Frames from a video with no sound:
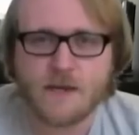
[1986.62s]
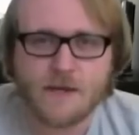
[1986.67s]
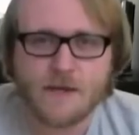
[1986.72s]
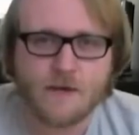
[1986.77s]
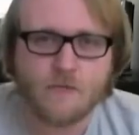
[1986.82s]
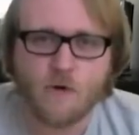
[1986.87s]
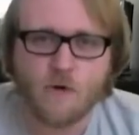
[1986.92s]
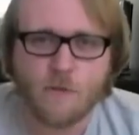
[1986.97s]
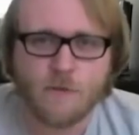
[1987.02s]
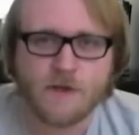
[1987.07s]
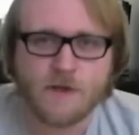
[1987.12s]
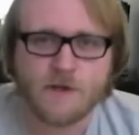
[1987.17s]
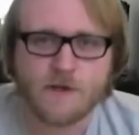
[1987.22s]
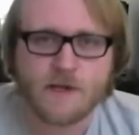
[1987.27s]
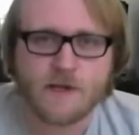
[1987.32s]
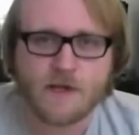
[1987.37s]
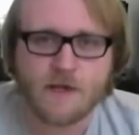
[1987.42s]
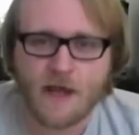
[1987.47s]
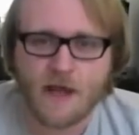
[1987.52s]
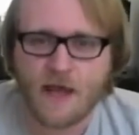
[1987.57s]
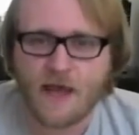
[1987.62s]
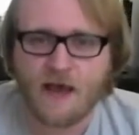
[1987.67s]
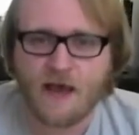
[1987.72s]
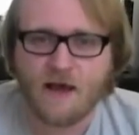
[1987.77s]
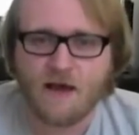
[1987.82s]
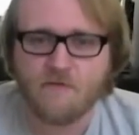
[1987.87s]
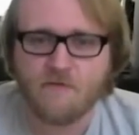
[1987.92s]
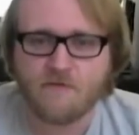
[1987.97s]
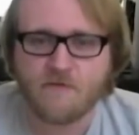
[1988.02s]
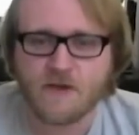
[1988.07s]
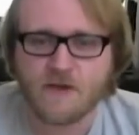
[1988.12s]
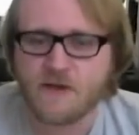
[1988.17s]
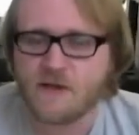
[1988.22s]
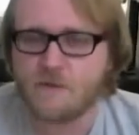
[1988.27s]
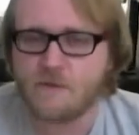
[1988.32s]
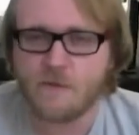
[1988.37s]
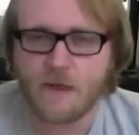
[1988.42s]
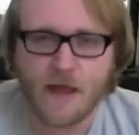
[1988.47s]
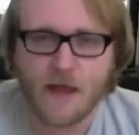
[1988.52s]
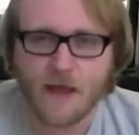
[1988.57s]
any woman can have
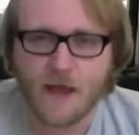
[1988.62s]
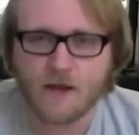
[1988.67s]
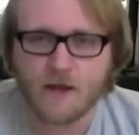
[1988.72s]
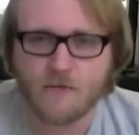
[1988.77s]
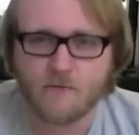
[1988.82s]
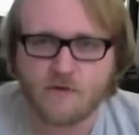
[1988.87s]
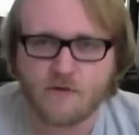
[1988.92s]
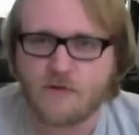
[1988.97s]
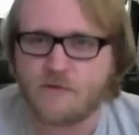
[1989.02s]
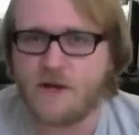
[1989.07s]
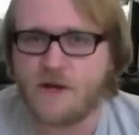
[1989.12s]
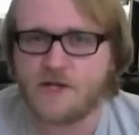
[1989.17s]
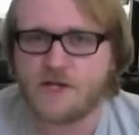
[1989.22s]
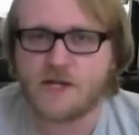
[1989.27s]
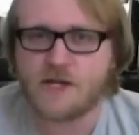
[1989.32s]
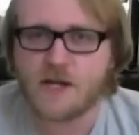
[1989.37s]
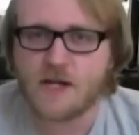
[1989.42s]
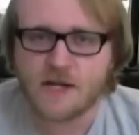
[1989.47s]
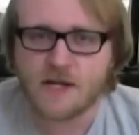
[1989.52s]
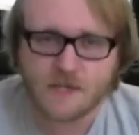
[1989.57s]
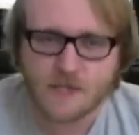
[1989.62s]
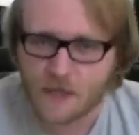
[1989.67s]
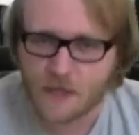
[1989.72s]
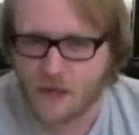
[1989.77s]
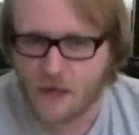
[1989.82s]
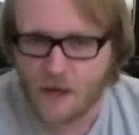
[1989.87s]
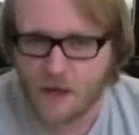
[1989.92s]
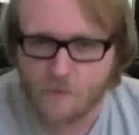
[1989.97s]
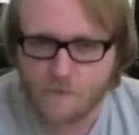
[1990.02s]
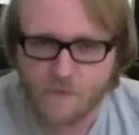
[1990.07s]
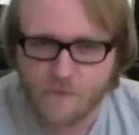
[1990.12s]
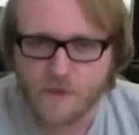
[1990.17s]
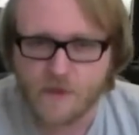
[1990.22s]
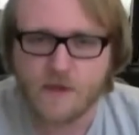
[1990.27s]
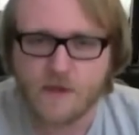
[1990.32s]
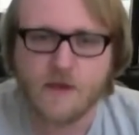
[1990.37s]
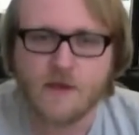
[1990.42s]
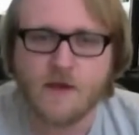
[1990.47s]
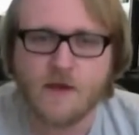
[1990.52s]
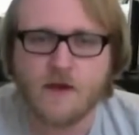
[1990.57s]
any man pretty much at any time.
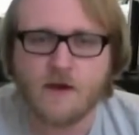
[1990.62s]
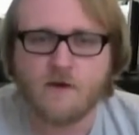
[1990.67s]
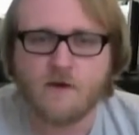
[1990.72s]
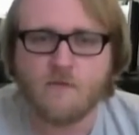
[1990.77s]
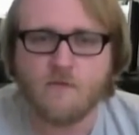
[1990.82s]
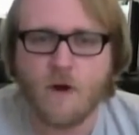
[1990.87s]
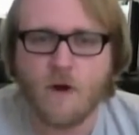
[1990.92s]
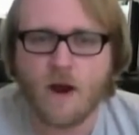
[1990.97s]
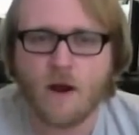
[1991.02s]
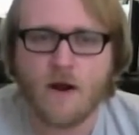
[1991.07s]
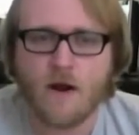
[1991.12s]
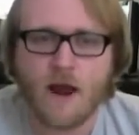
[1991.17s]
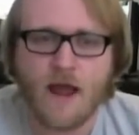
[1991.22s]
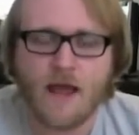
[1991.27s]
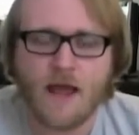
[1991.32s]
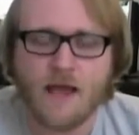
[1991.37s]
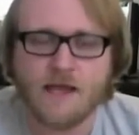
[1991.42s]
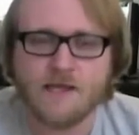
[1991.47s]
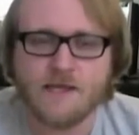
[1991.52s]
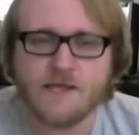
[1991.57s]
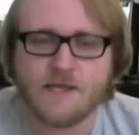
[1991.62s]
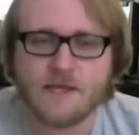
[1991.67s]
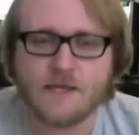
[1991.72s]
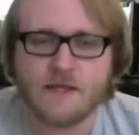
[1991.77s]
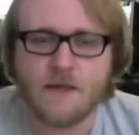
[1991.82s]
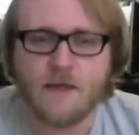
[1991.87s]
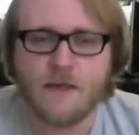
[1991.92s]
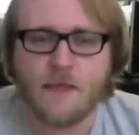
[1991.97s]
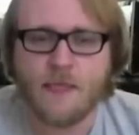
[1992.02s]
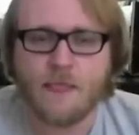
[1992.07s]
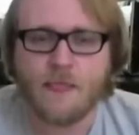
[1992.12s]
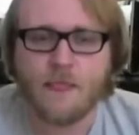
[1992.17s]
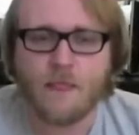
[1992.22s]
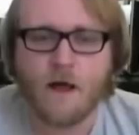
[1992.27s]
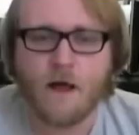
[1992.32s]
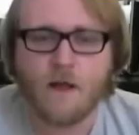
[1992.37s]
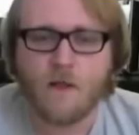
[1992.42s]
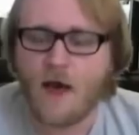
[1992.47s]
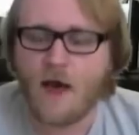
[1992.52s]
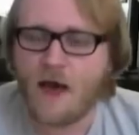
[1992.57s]
Whereas
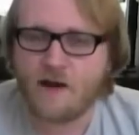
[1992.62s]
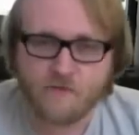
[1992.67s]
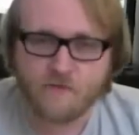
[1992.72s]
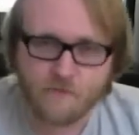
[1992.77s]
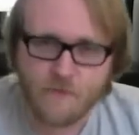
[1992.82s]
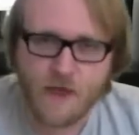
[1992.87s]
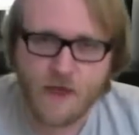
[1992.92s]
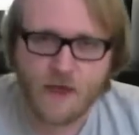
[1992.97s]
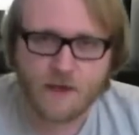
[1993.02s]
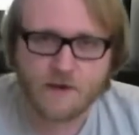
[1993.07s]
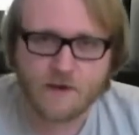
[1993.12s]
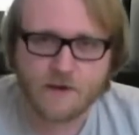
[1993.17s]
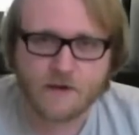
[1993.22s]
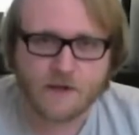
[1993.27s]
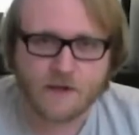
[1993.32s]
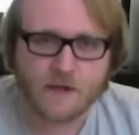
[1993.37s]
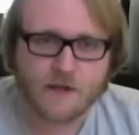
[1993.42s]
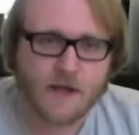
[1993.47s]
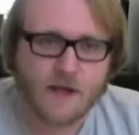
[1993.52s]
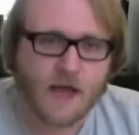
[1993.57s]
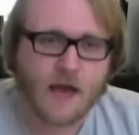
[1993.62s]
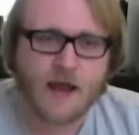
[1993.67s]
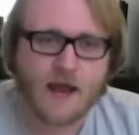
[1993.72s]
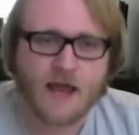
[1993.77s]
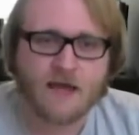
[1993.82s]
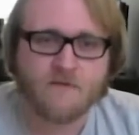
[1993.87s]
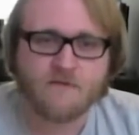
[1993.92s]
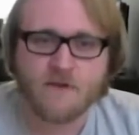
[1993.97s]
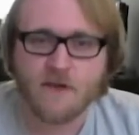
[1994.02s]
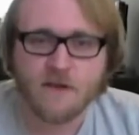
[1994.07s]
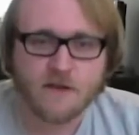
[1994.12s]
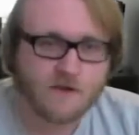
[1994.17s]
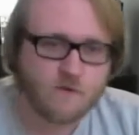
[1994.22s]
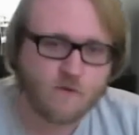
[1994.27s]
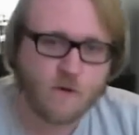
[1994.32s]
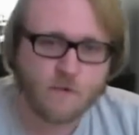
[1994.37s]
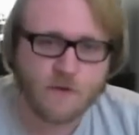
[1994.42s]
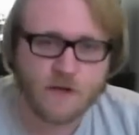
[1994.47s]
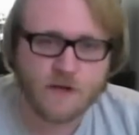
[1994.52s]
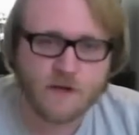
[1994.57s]
a lot of men cannot have any
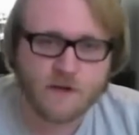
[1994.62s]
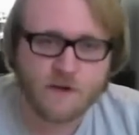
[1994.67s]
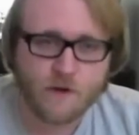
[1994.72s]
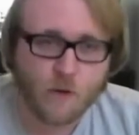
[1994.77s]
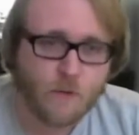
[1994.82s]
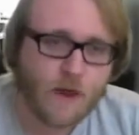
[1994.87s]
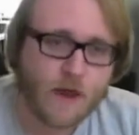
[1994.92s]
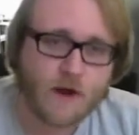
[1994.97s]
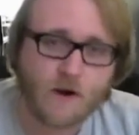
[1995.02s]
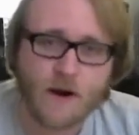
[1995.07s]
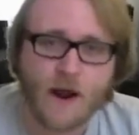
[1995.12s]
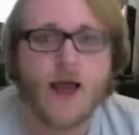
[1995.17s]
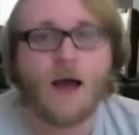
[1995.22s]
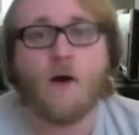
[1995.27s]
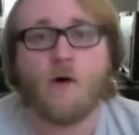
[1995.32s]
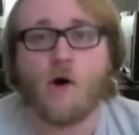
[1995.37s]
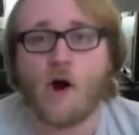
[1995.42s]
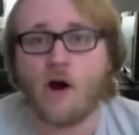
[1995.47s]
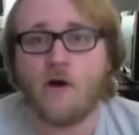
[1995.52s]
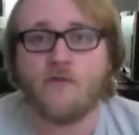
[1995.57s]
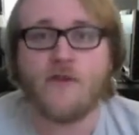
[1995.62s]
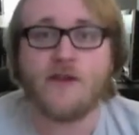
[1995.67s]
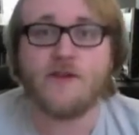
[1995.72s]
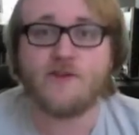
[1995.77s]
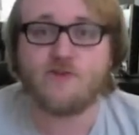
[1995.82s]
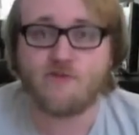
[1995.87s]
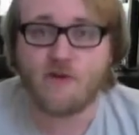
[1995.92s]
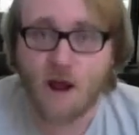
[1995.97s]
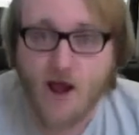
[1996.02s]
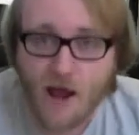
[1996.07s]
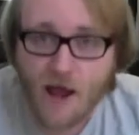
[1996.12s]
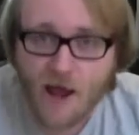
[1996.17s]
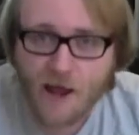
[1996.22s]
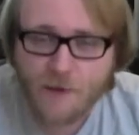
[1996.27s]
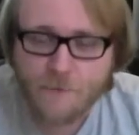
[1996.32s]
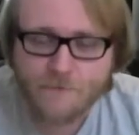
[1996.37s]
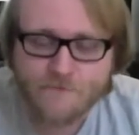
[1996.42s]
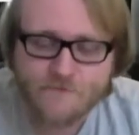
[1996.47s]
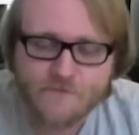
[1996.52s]
woman no matter how hard they try.